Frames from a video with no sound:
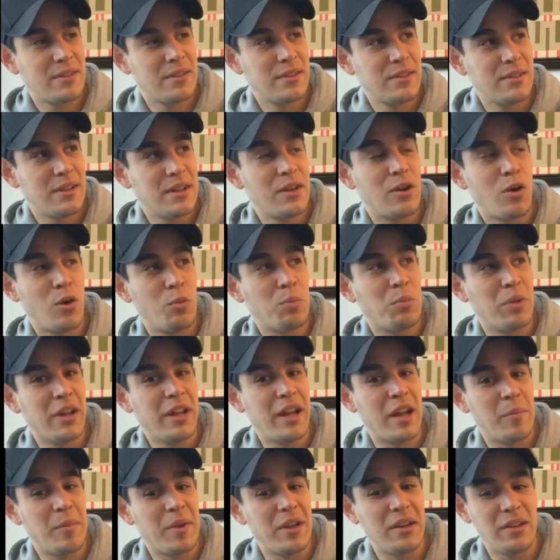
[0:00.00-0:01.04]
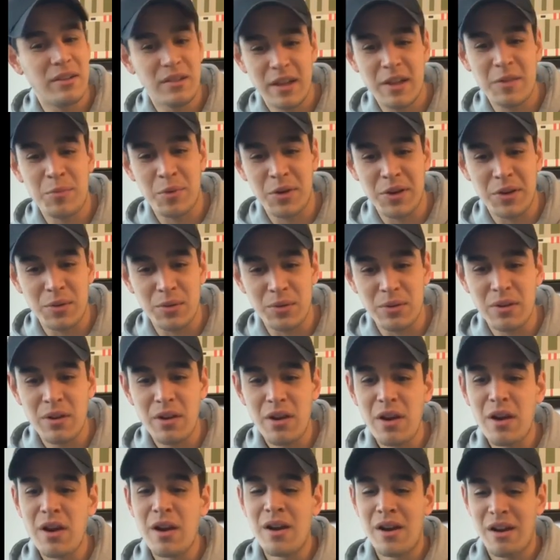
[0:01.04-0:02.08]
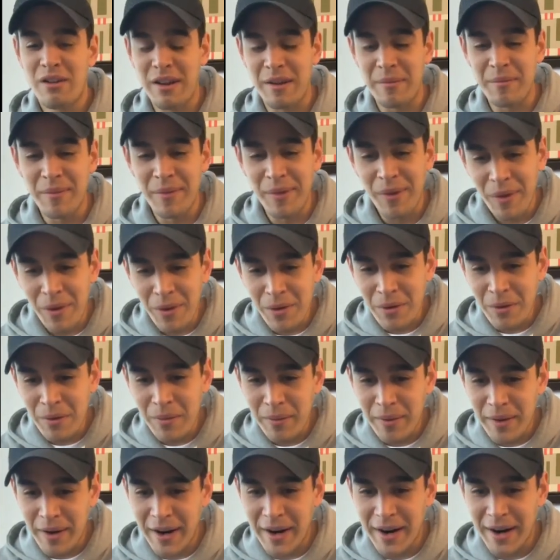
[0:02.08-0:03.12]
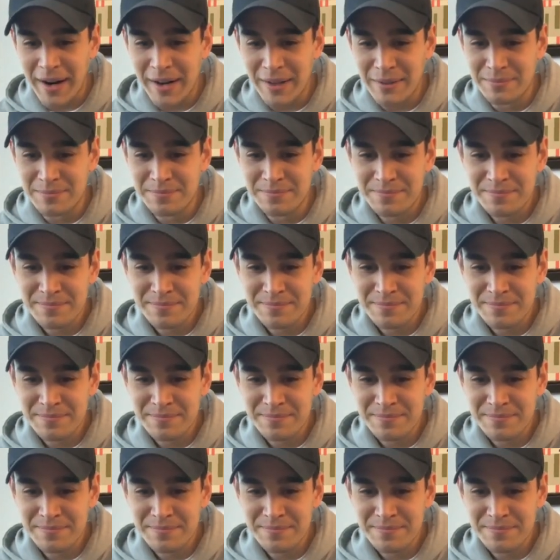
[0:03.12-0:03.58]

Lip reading: In Cold Blood, I mean. That's pretty cool. All right. Oh,